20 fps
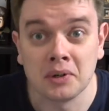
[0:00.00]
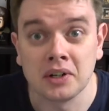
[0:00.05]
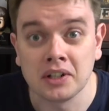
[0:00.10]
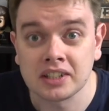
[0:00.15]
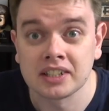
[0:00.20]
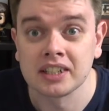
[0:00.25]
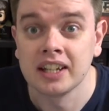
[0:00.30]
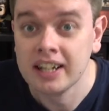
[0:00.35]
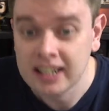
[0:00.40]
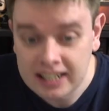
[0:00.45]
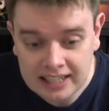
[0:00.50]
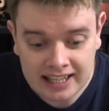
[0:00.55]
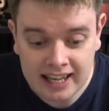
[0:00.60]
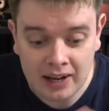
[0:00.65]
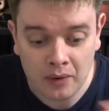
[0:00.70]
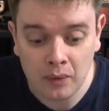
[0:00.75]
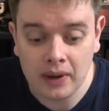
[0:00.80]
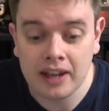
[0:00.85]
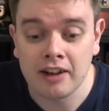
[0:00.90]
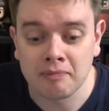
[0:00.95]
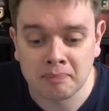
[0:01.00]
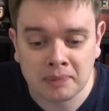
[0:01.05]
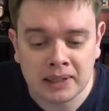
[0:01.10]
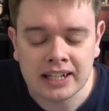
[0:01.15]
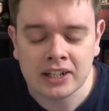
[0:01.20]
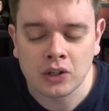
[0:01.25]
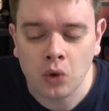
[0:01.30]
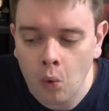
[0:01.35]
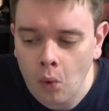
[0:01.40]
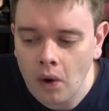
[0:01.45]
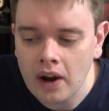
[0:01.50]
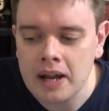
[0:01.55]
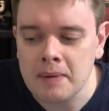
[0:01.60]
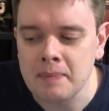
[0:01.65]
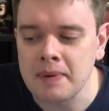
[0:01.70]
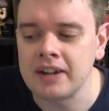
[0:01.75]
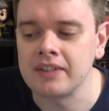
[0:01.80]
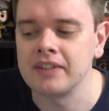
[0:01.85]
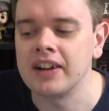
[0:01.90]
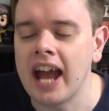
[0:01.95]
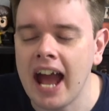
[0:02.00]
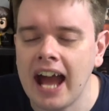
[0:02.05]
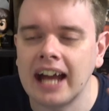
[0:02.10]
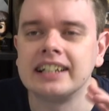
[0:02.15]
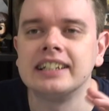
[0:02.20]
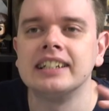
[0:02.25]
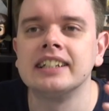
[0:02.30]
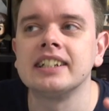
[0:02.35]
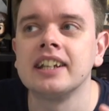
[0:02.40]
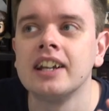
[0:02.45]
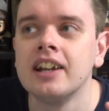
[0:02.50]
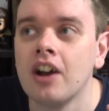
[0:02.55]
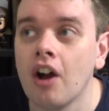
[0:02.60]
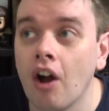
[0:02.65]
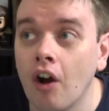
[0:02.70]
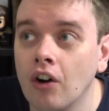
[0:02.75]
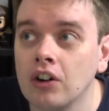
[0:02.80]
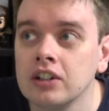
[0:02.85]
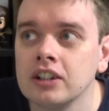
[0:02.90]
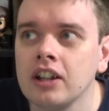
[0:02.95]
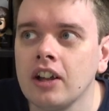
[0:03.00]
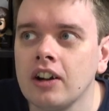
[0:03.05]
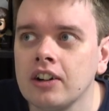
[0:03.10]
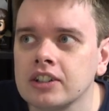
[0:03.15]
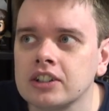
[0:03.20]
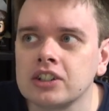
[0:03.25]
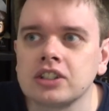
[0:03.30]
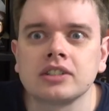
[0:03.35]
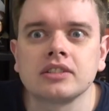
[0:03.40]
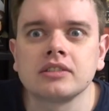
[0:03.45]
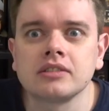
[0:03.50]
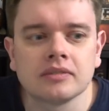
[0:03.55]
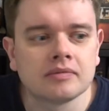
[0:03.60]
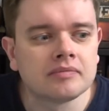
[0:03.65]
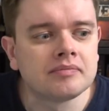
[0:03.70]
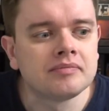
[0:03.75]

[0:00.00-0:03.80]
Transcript: but yeah, we have played quite a bit of it and unlocked